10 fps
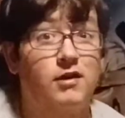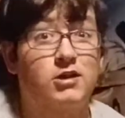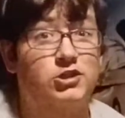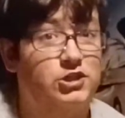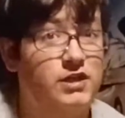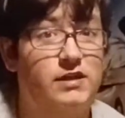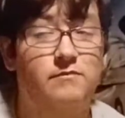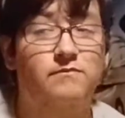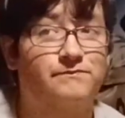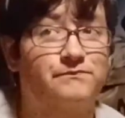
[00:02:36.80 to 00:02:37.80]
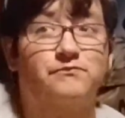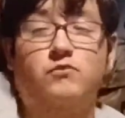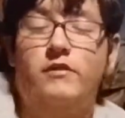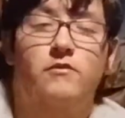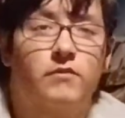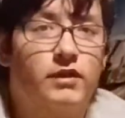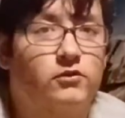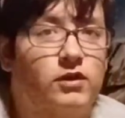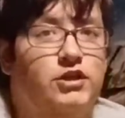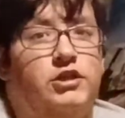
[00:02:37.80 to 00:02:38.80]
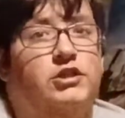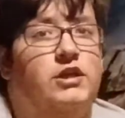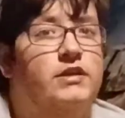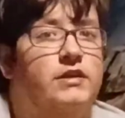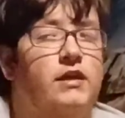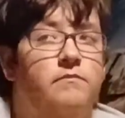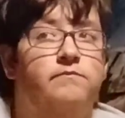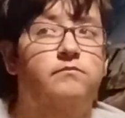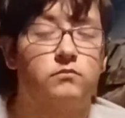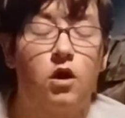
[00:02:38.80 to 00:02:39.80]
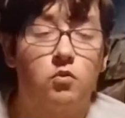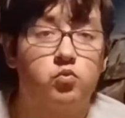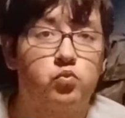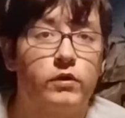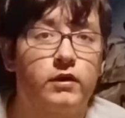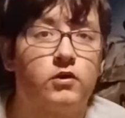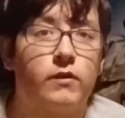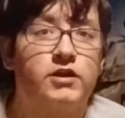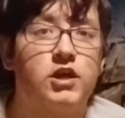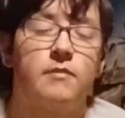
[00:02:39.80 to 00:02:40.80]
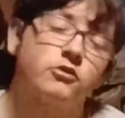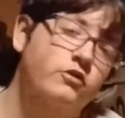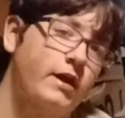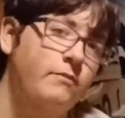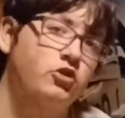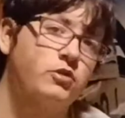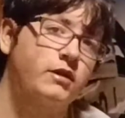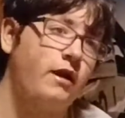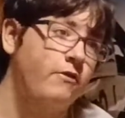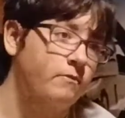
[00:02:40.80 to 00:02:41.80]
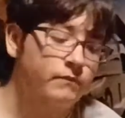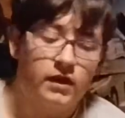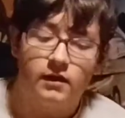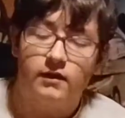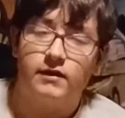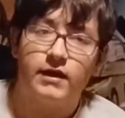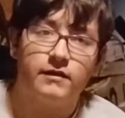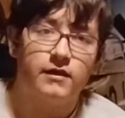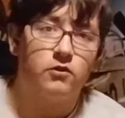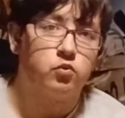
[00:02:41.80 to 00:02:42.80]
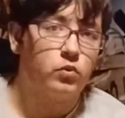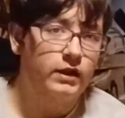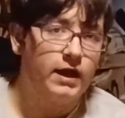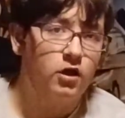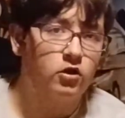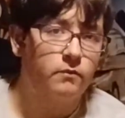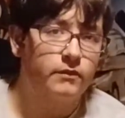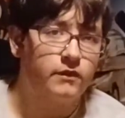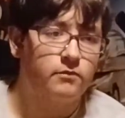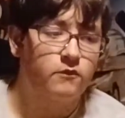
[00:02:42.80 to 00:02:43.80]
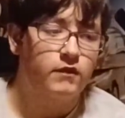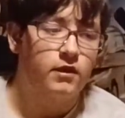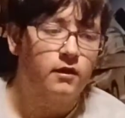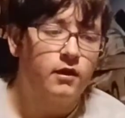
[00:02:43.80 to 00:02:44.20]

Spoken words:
She wasn't really cringy. She did a really great job, and their chemistry together, like I said, really held open this movie.